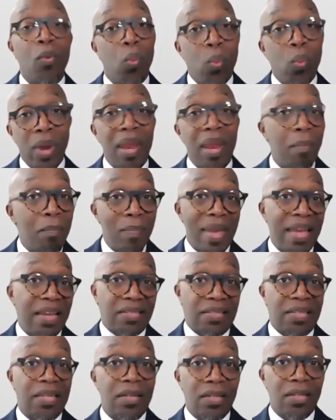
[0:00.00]
when it
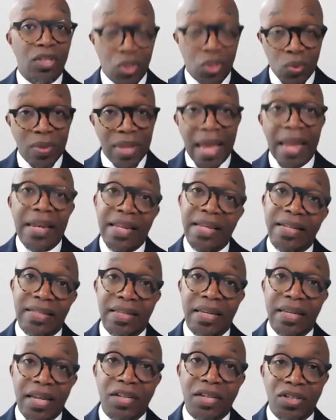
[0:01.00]
makes it to that
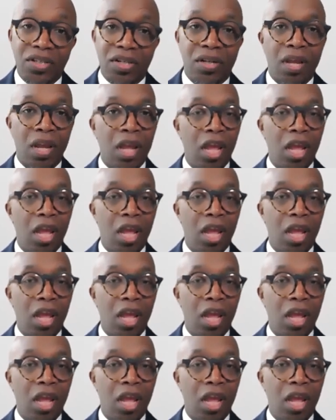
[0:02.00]
destination.